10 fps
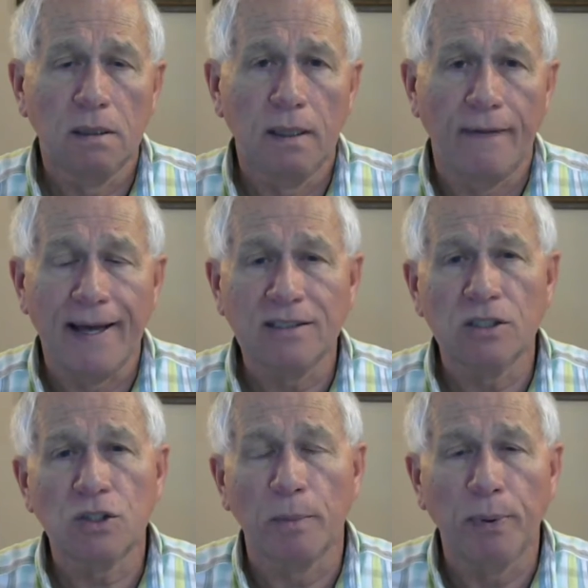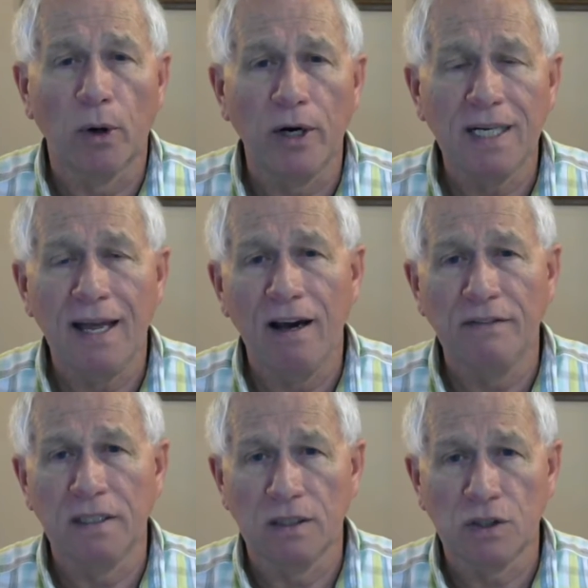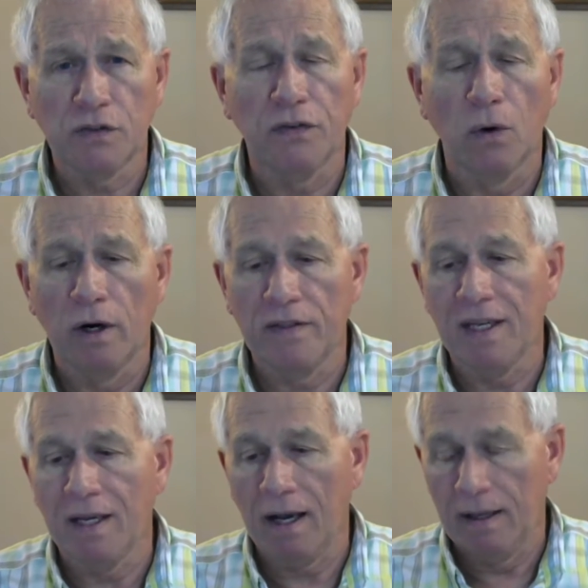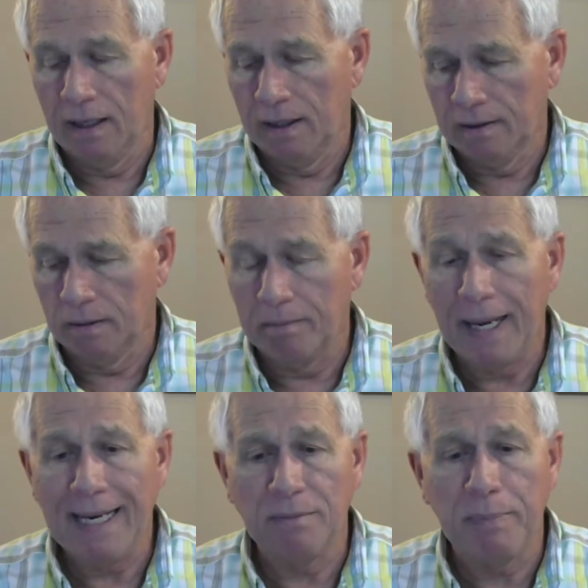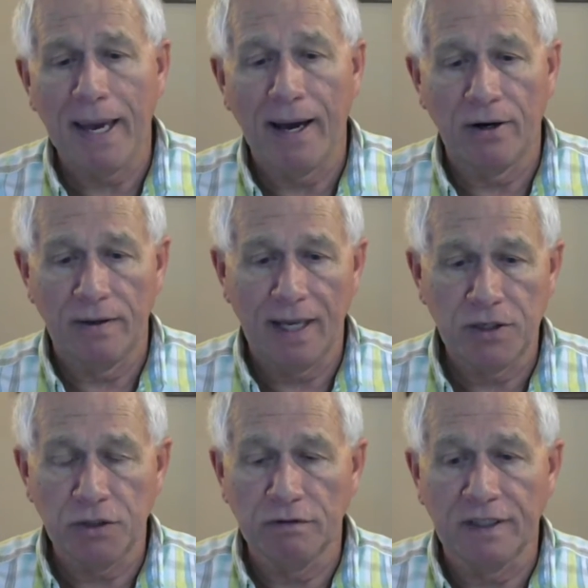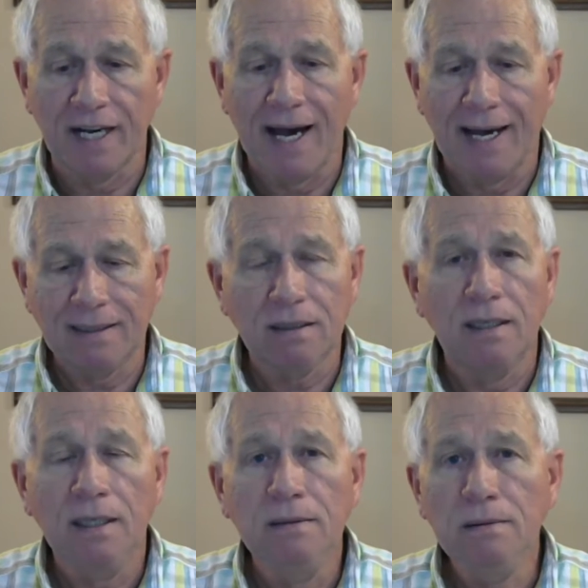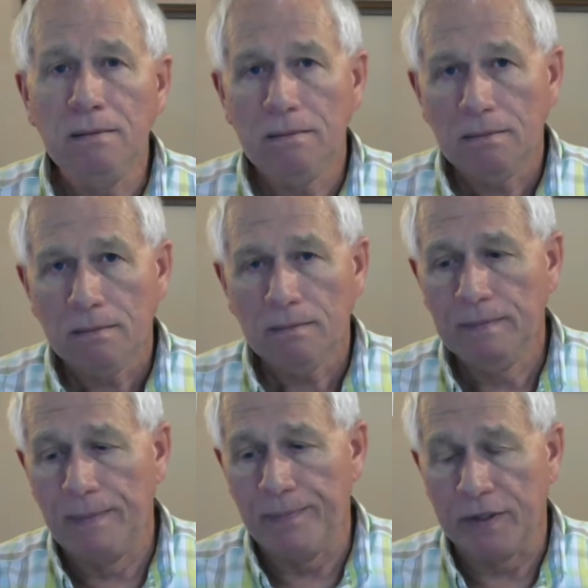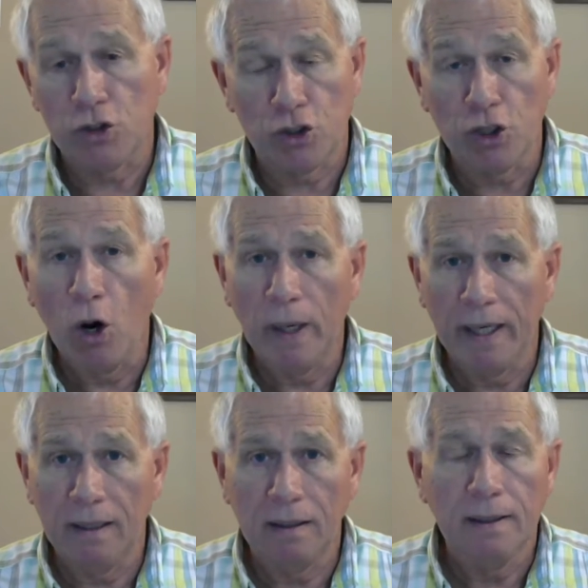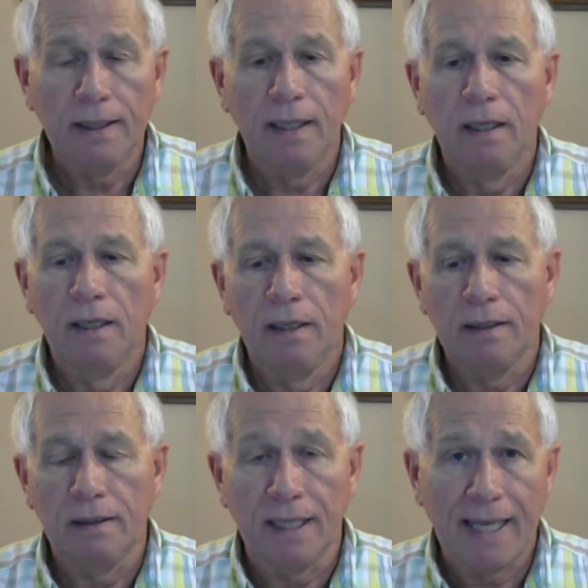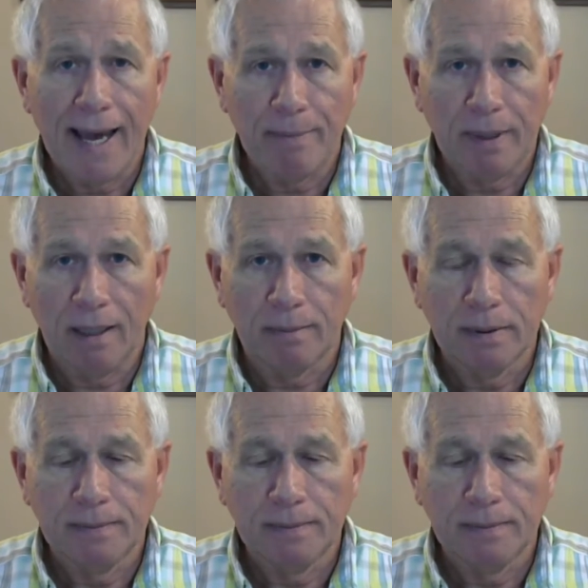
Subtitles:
and that's a supporting evidence for the main pattern that you've got showing the gap up.